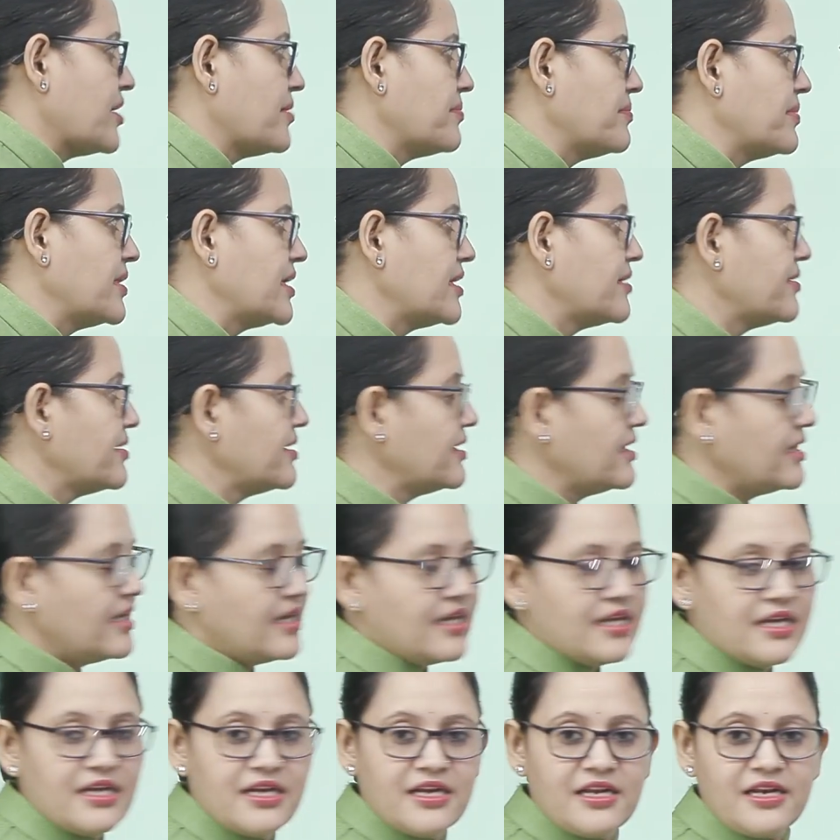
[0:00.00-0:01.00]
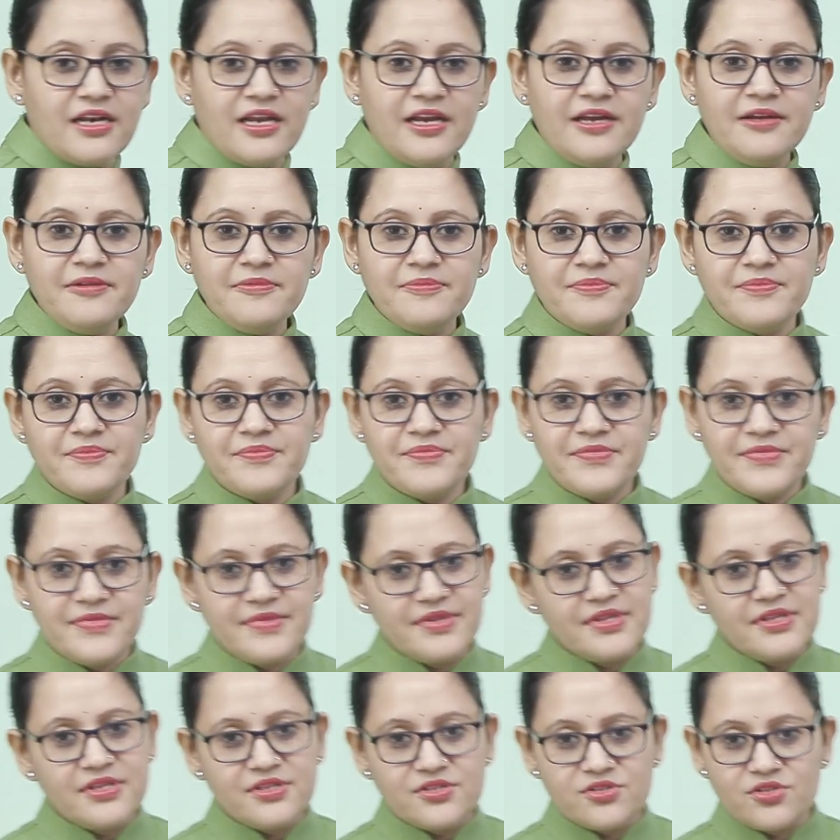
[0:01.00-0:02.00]
number. Clear?
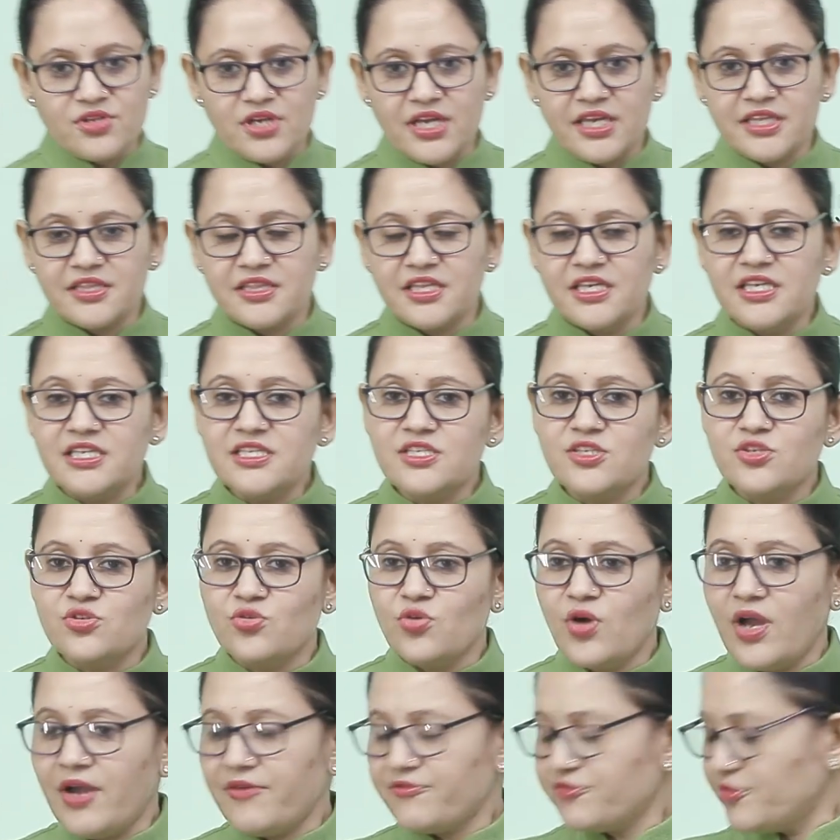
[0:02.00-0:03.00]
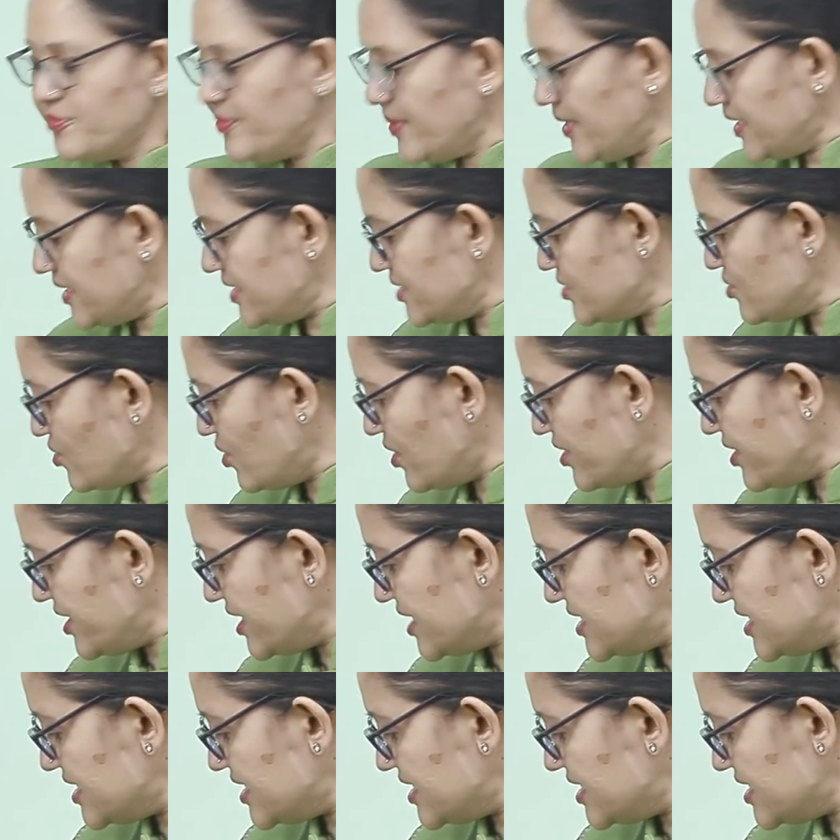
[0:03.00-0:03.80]
So like this you have to practice all the